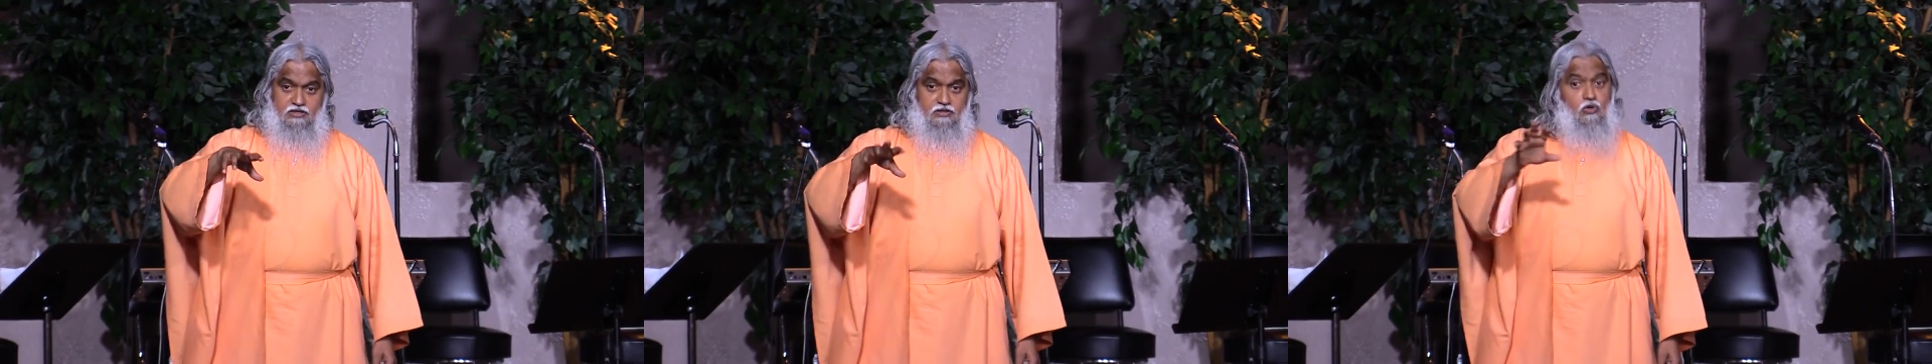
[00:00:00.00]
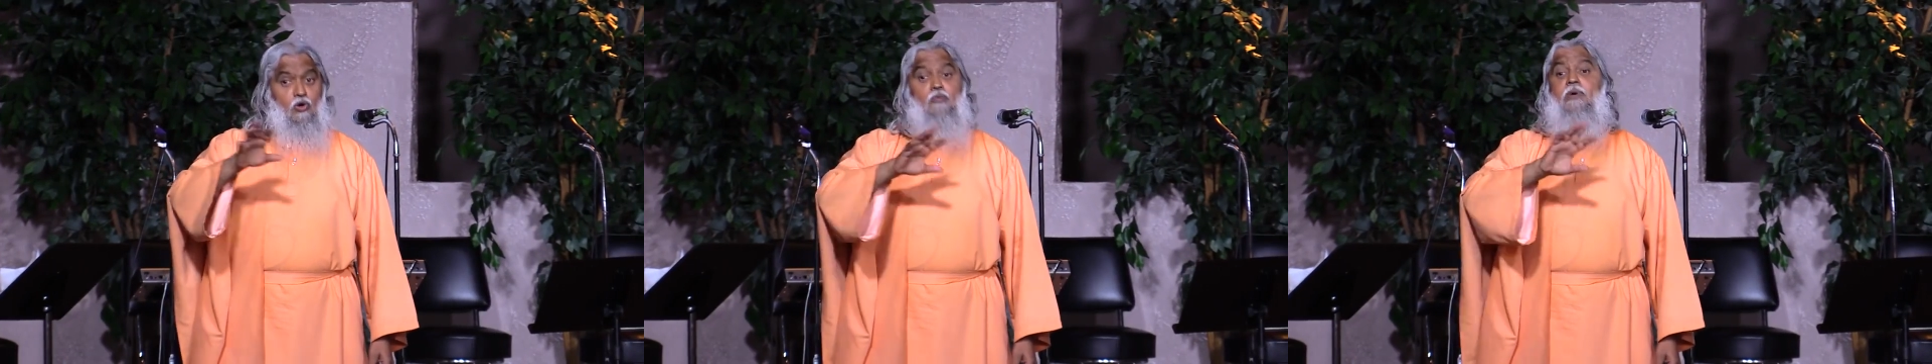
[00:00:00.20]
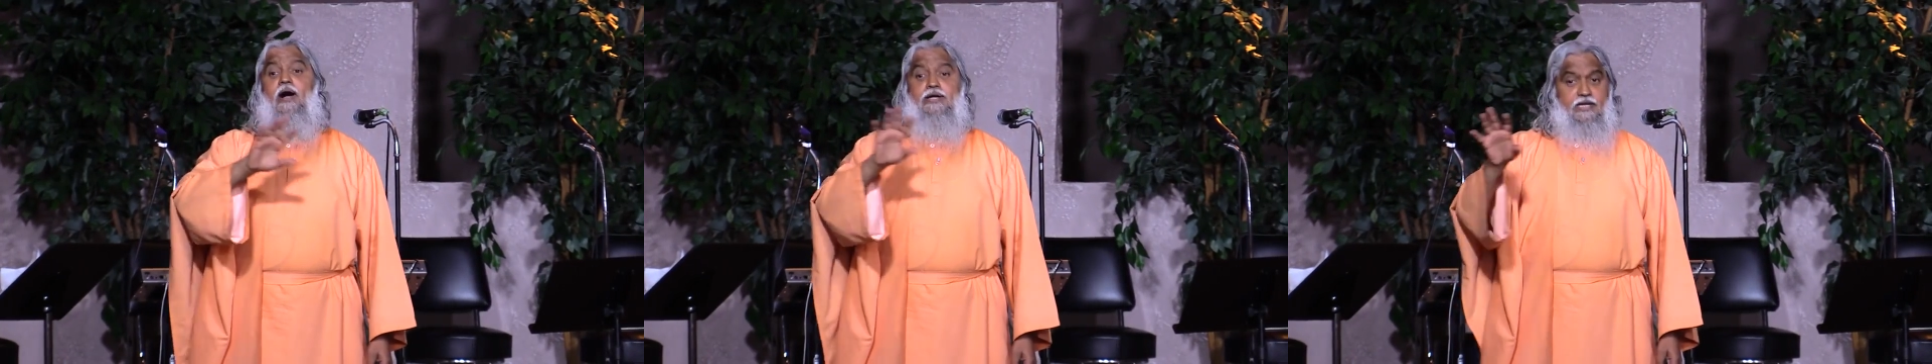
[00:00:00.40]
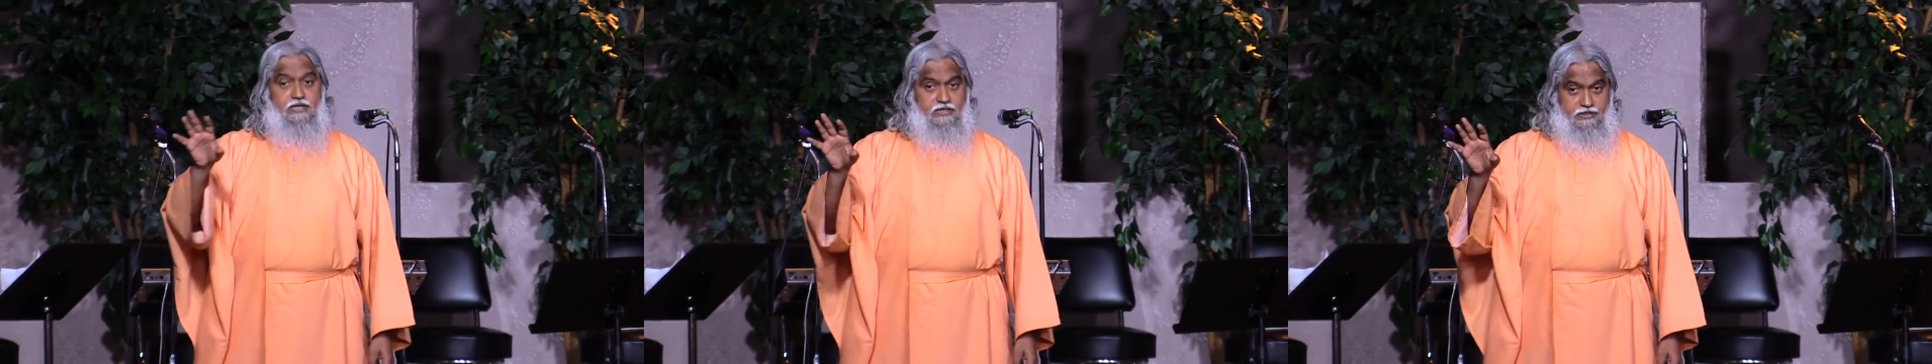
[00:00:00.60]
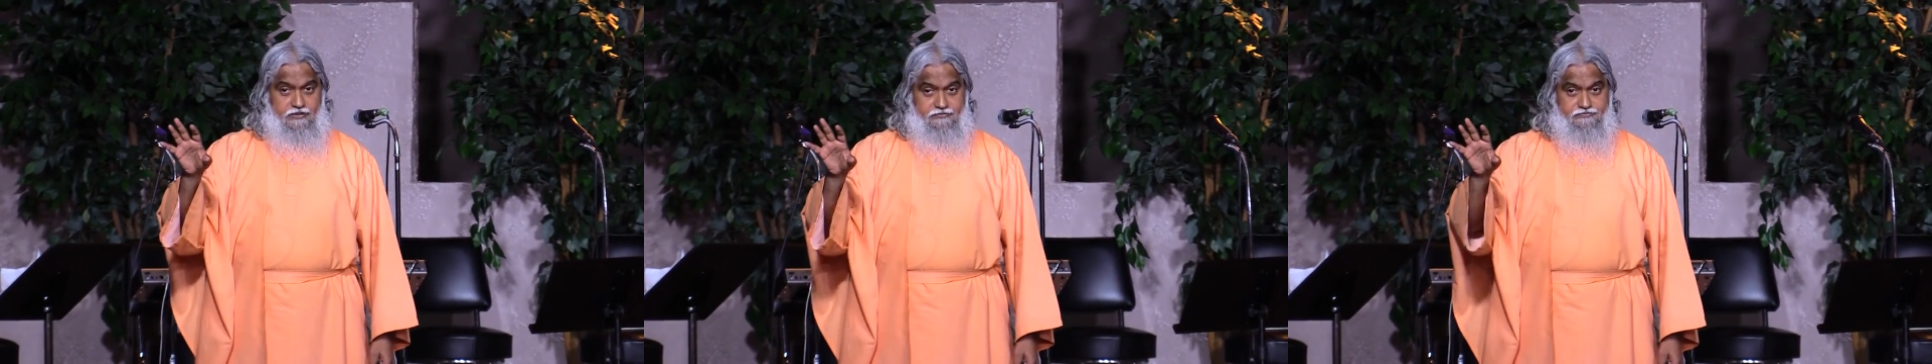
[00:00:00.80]
No
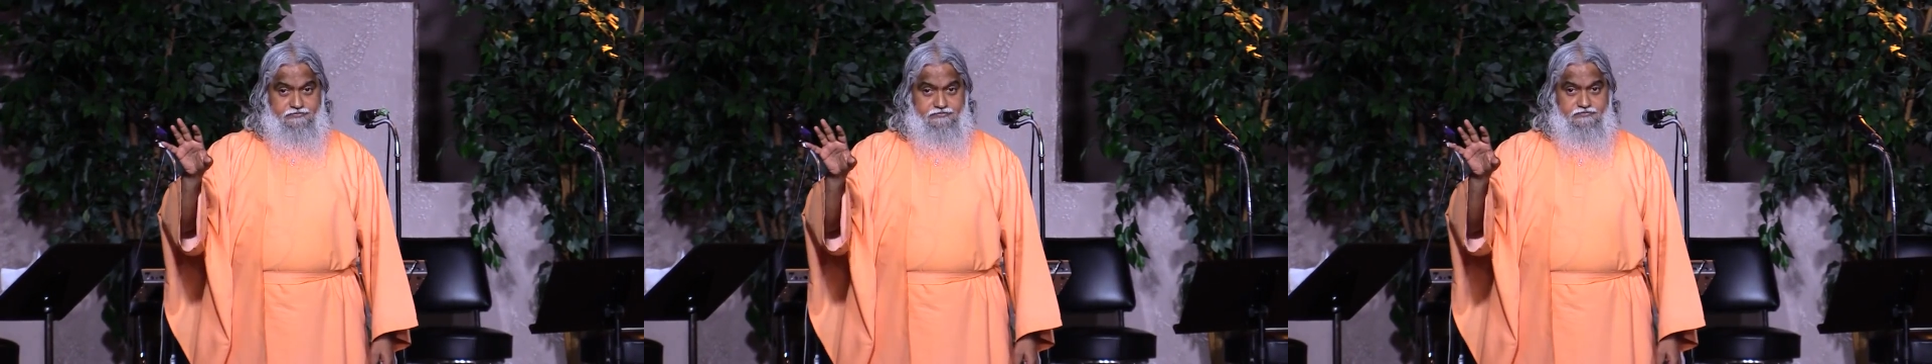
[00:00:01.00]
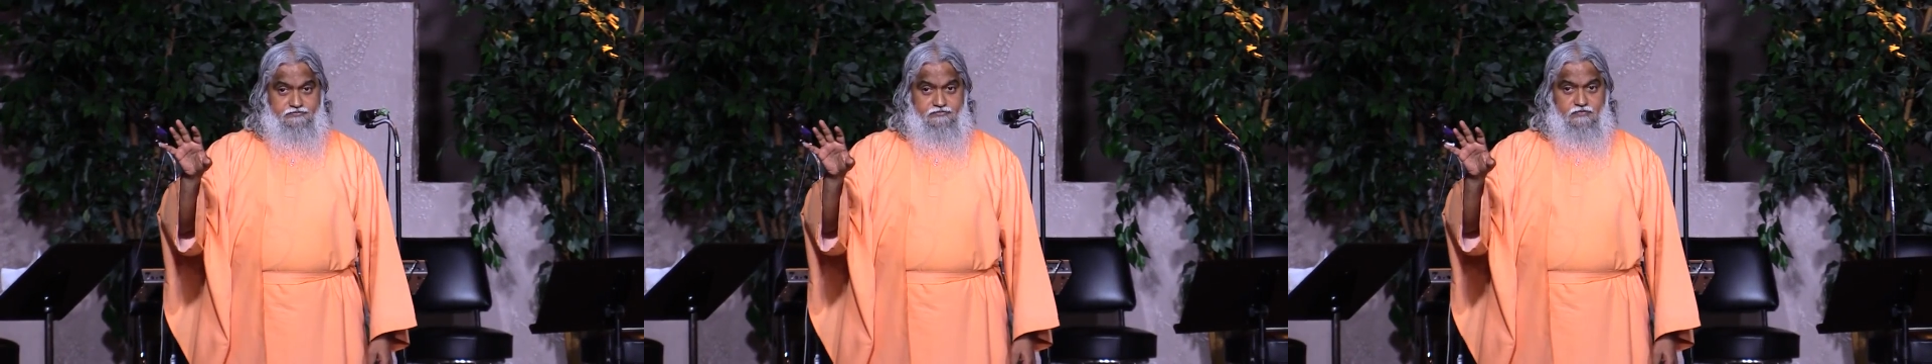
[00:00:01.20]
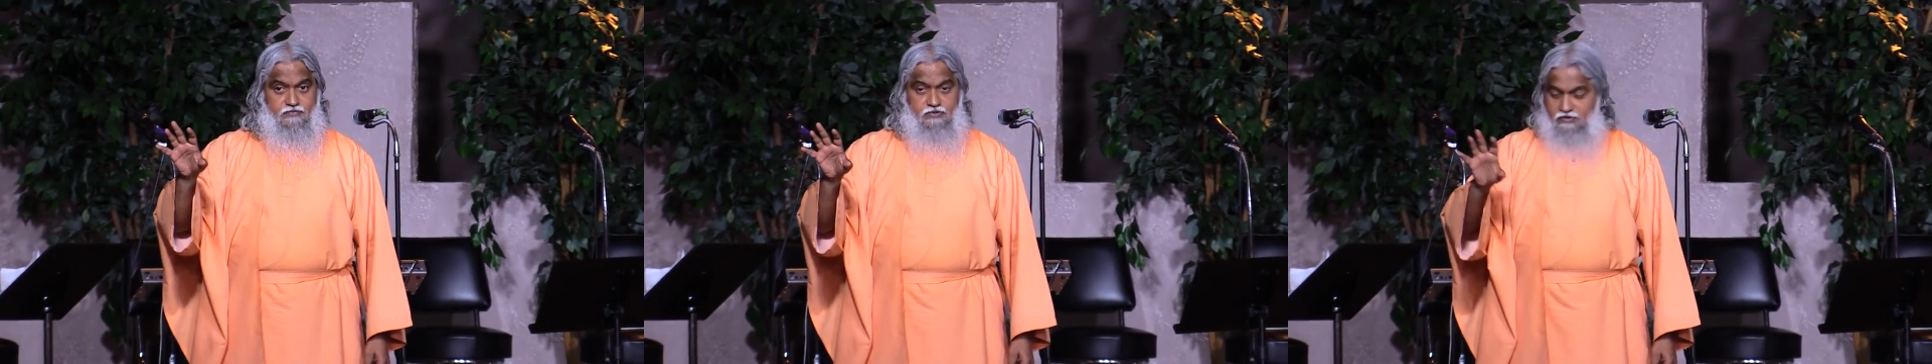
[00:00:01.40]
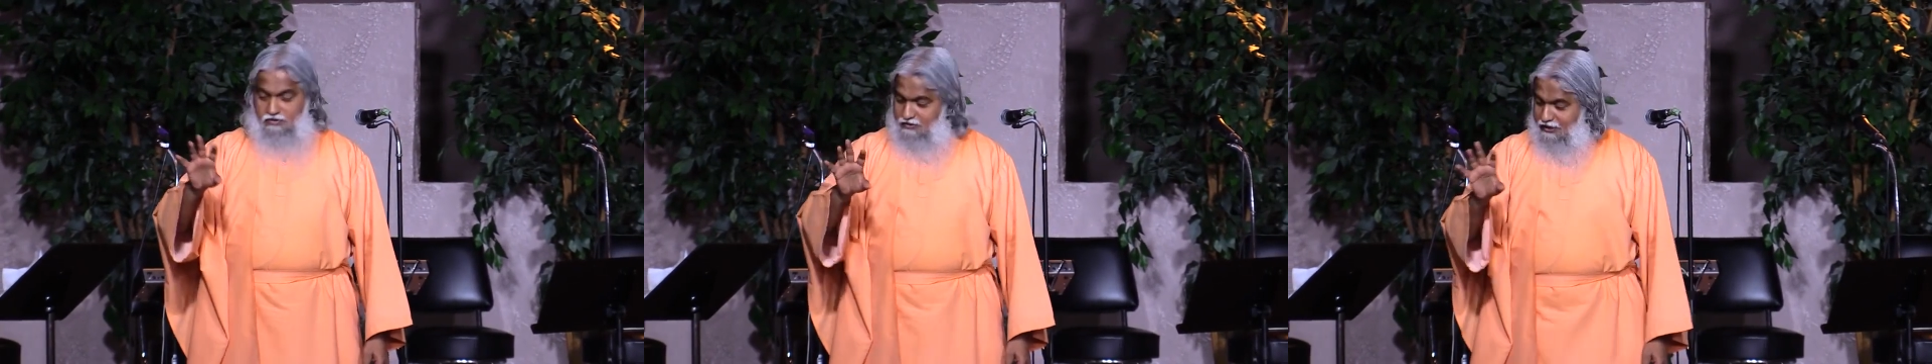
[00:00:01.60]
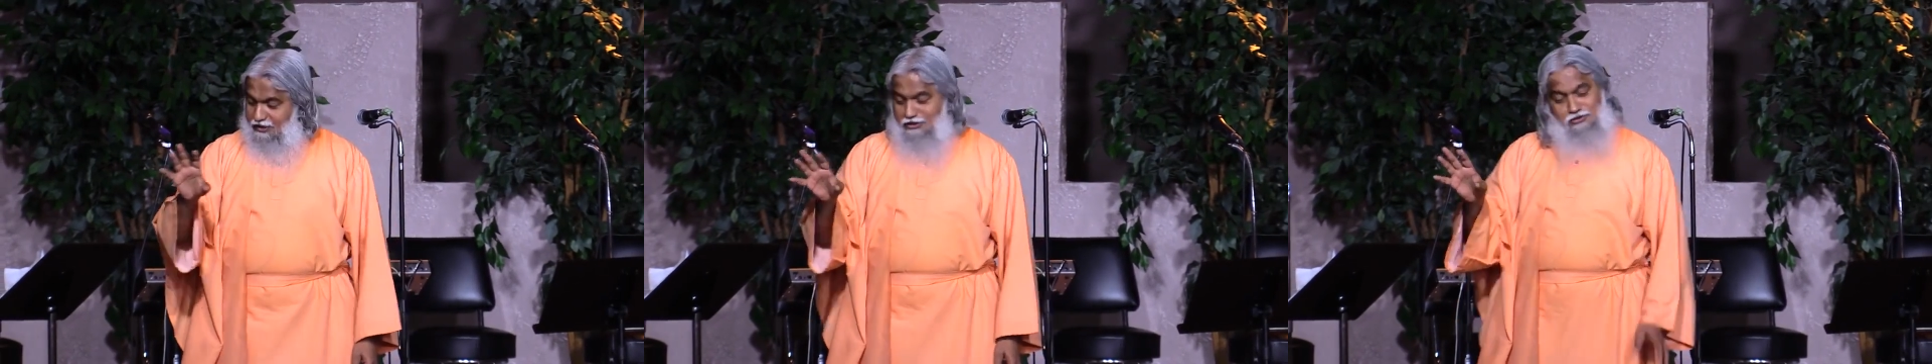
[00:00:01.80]
marketing. All
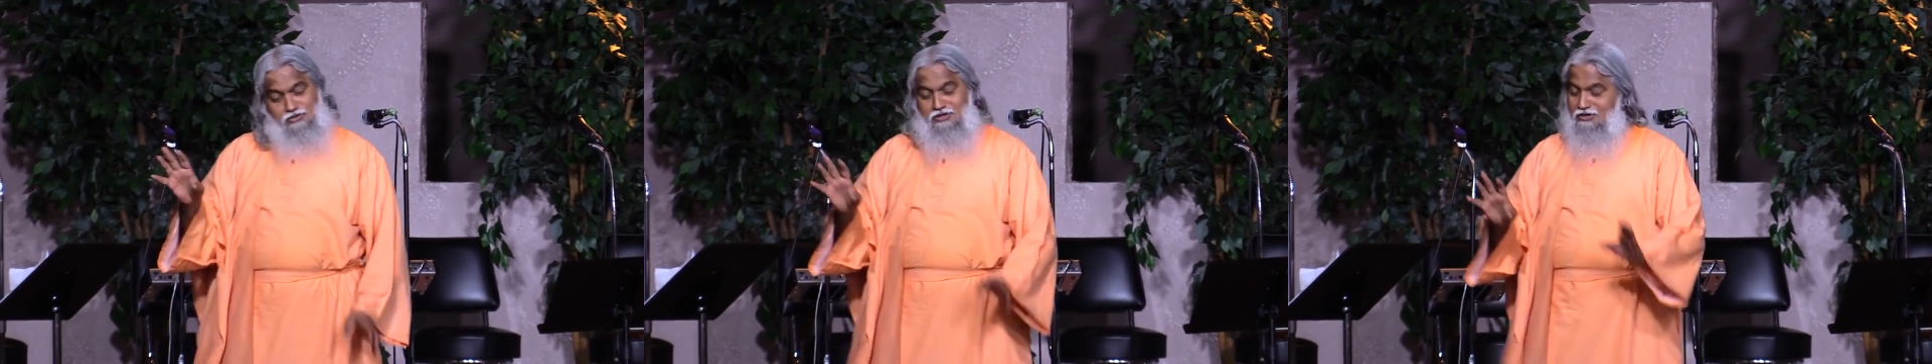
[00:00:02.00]
right?